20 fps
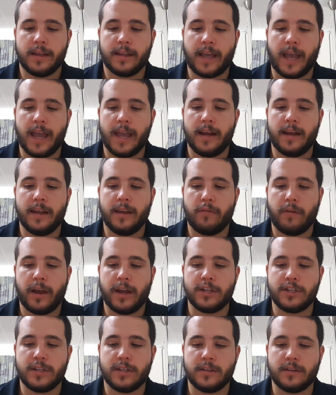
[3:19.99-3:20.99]
gaily
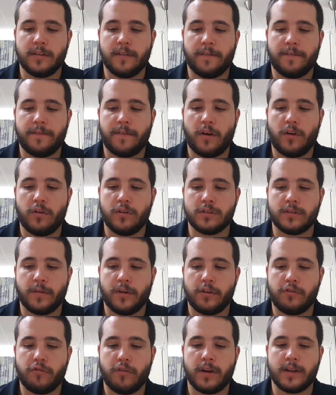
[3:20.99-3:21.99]
arranging the folds of
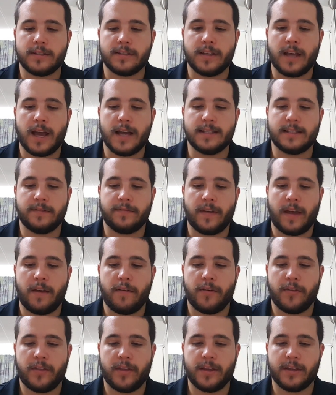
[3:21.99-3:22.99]
her dress as if
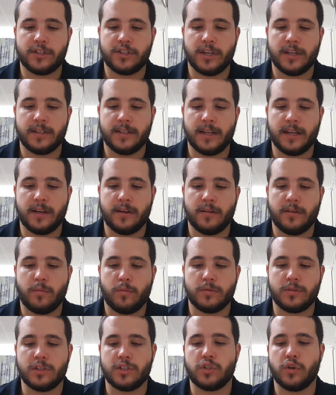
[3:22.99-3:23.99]
everything she did
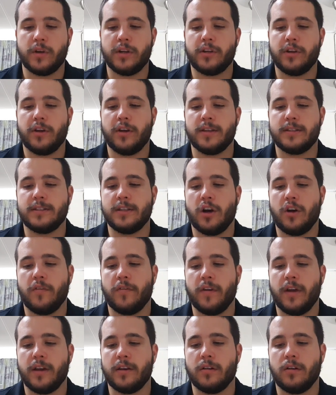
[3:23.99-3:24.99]
was a joy to herself
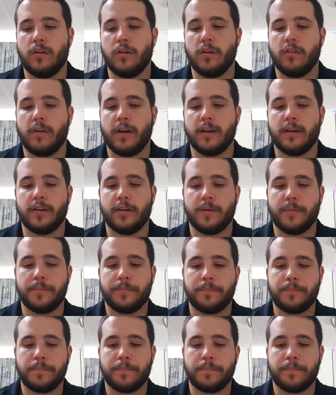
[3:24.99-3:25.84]
and to all around her.